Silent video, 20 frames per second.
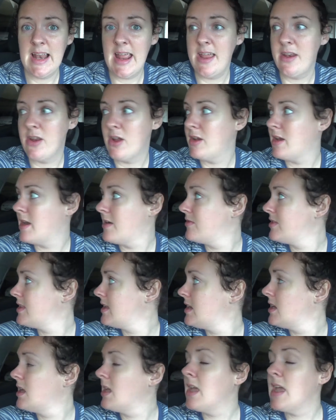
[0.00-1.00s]
laid out and
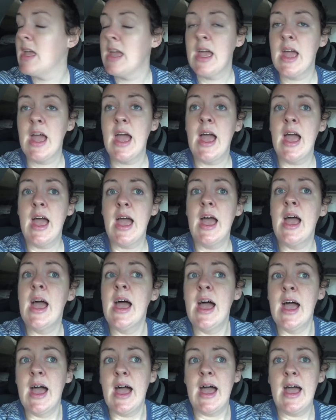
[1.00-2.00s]
everything.
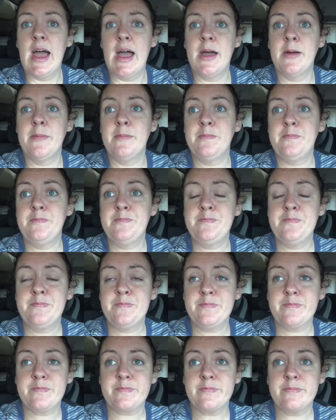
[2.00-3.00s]
Um,
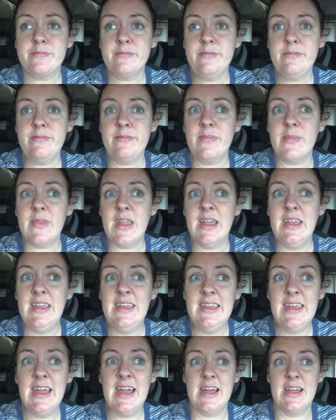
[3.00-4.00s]

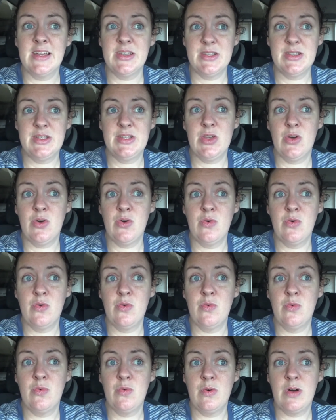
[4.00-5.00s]
yeah,
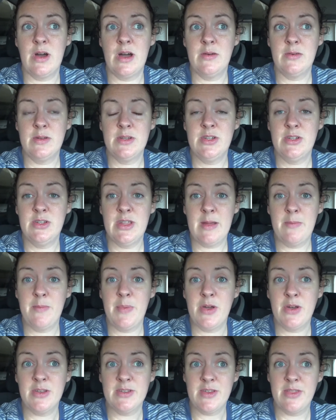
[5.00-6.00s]
so I want to do that
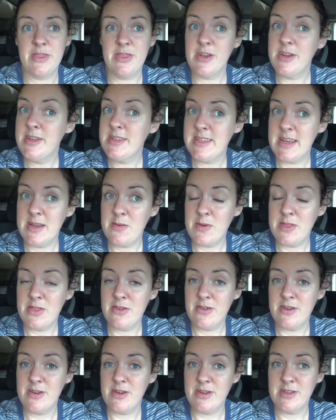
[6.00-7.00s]
because on Thursday when
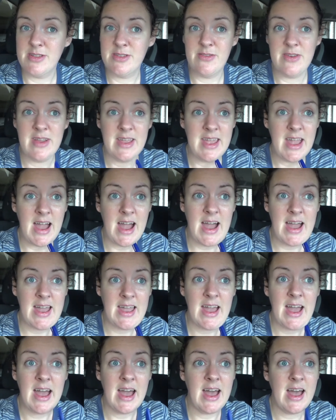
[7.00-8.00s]
they're in nursery, I
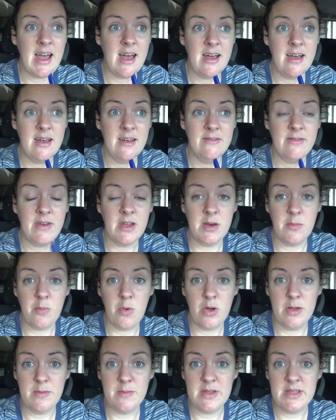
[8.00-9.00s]
have an
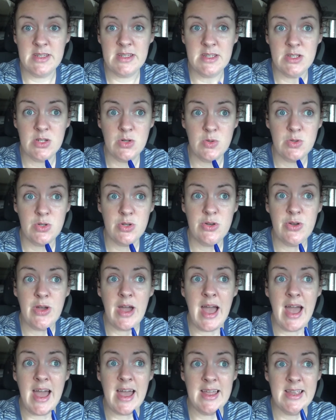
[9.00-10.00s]
appointment to go to
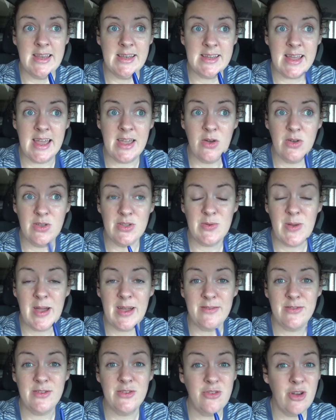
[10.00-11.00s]
and I also
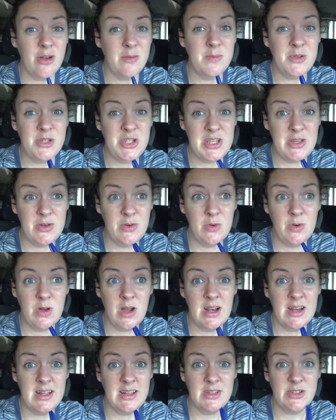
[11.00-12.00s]
have to drop Sheog,
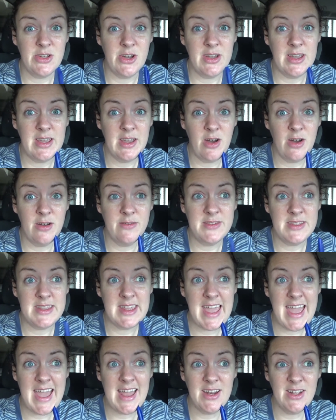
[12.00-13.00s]
our little doggy, off to the
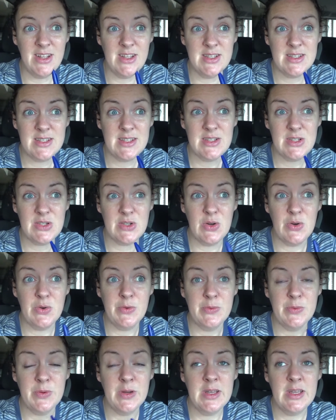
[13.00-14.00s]
kennels.
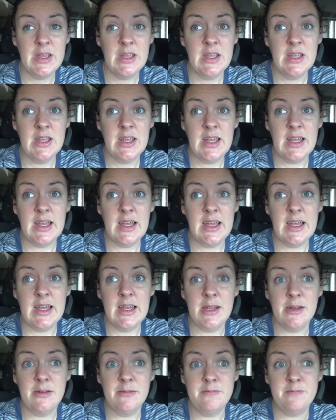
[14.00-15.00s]
So,
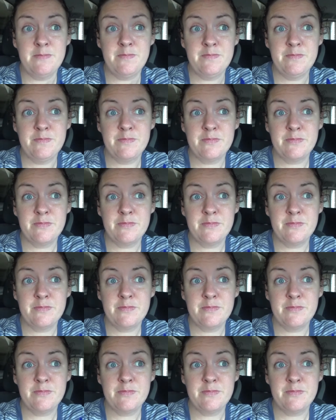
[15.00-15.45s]
um,